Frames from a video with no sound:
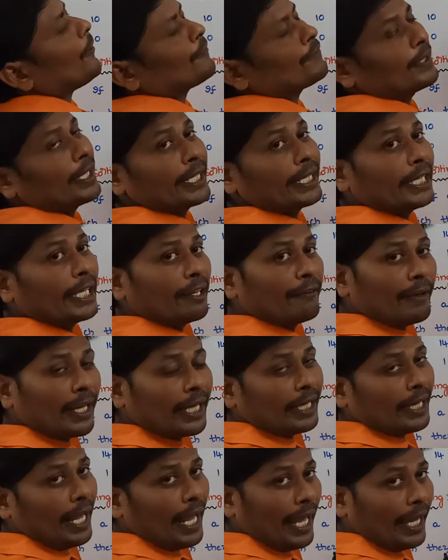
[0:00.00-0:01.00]
of the
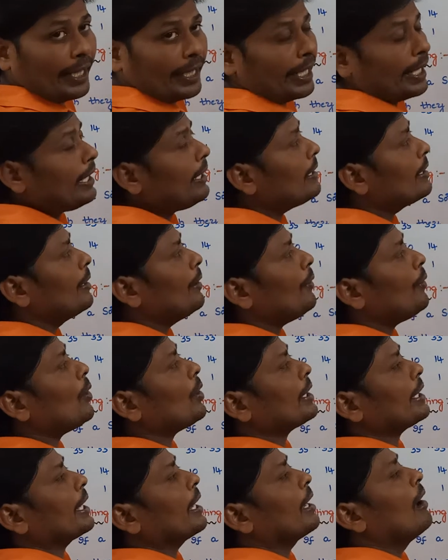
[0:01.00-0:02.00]
given array,
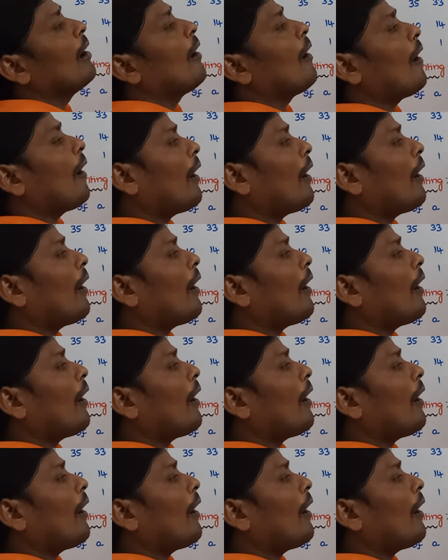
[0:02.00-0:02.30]
okay,